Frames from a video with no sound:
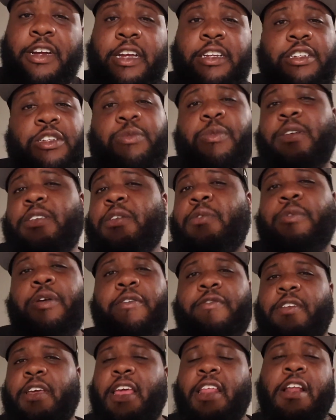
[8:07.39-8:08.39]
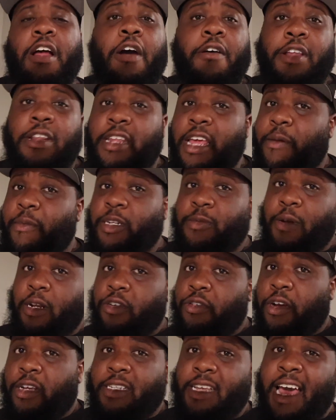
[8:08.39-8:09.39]
It just wasn't worth it. And it already damaged my
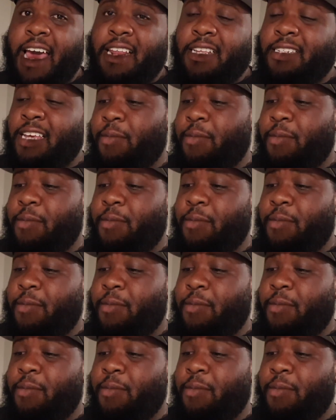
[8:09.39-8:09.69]
truck because I had